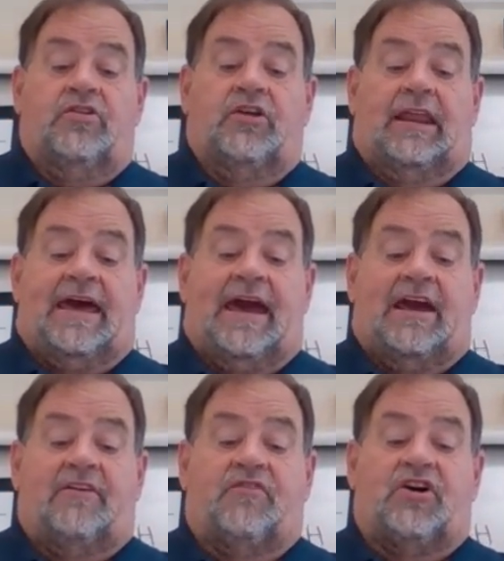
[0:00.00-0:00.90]
The
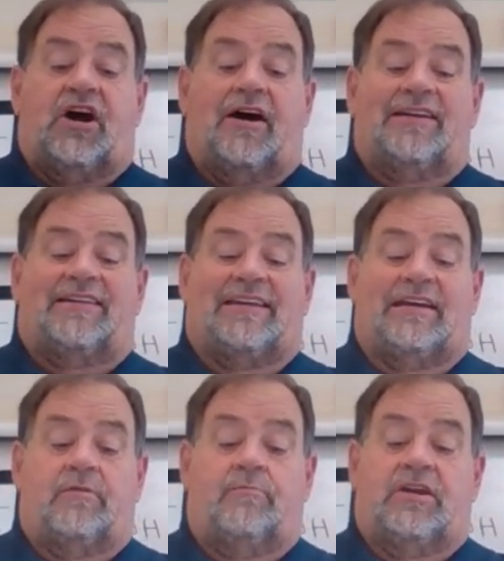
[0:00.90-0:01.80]
lack of
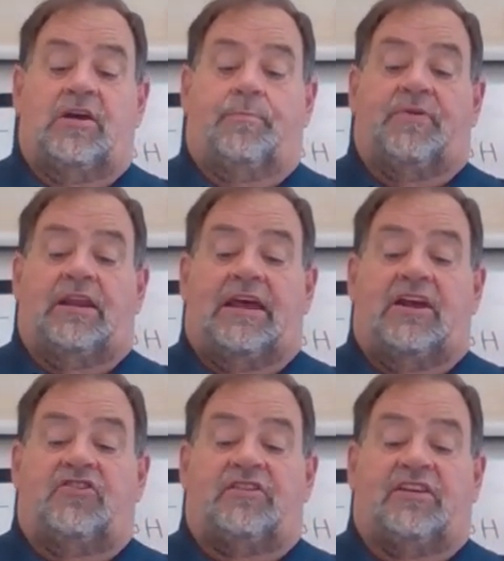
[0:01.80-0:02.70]
content
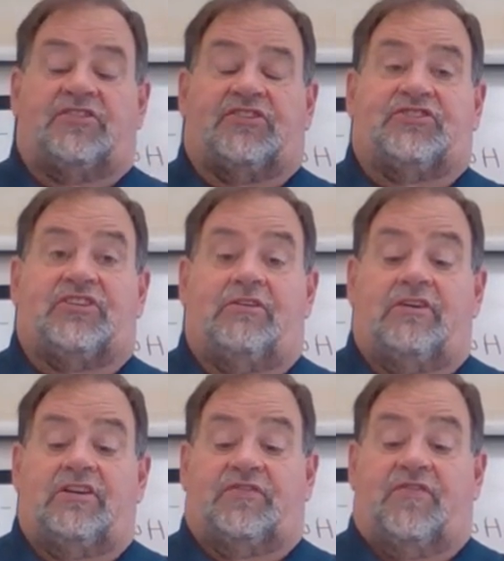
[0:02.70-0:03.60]
manipulation is a
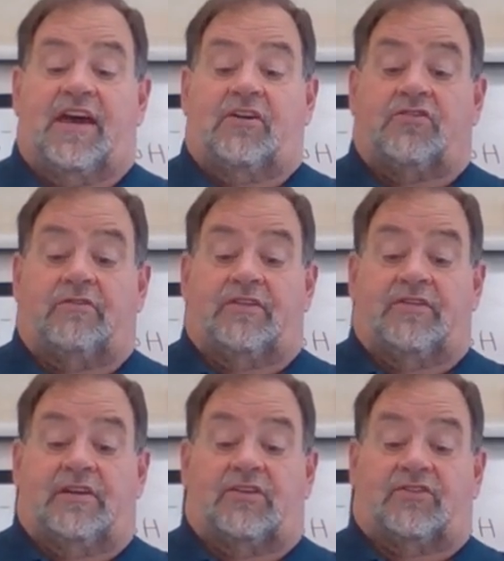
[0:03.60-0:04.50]
serious factor in
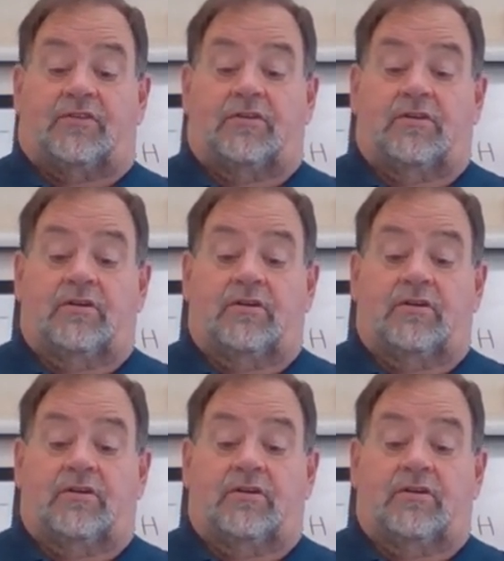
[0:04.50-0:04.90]
this.